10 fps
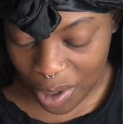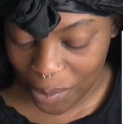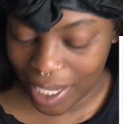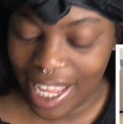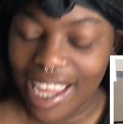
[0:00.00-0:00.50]

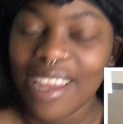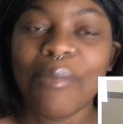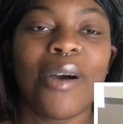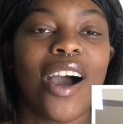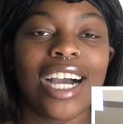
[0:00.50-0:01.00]

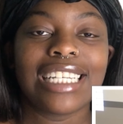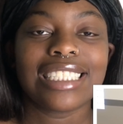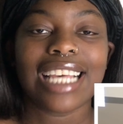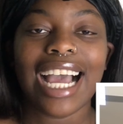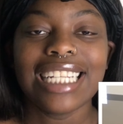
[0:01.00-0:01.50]
Okay,
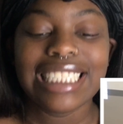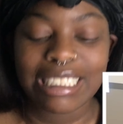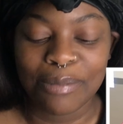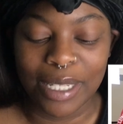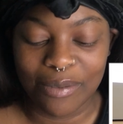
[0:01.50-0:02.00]
pause. I
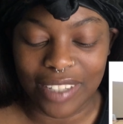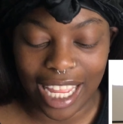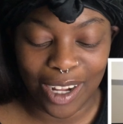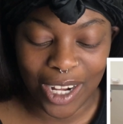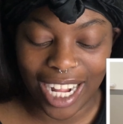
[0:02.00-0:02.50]
just peeped
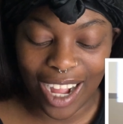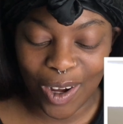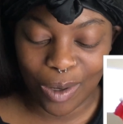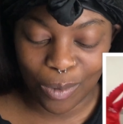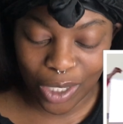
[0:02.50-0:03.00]
light,
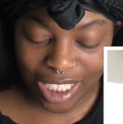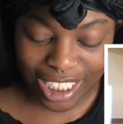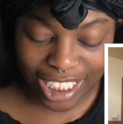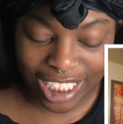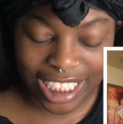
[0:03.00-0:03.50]
got on
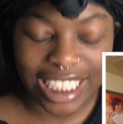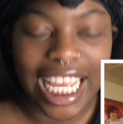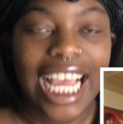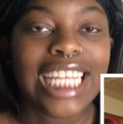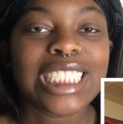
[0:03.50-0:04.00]
Warriors,
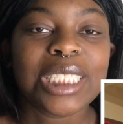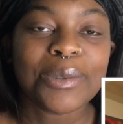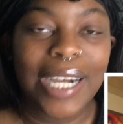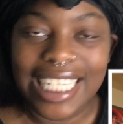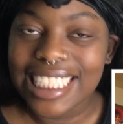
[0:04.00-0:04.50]

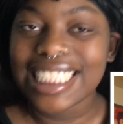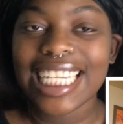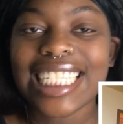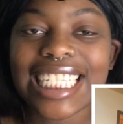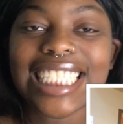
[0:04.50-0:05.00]
sweats,
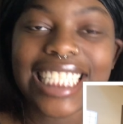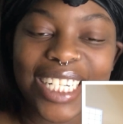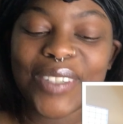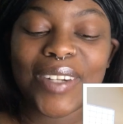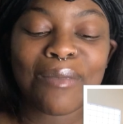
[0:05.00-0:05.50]
yeah, yeah,
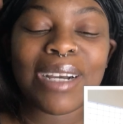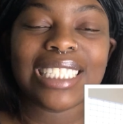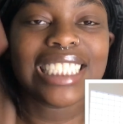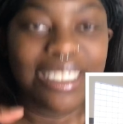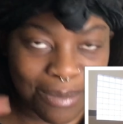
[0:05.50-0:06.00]
yeah, rep
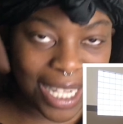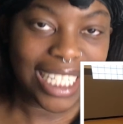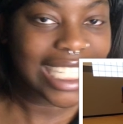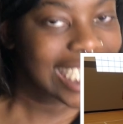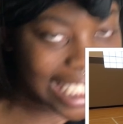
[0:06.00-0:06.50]
my team,
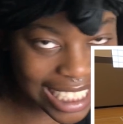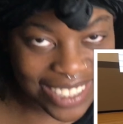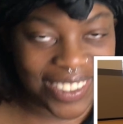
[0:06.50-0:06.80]
Bay yeah.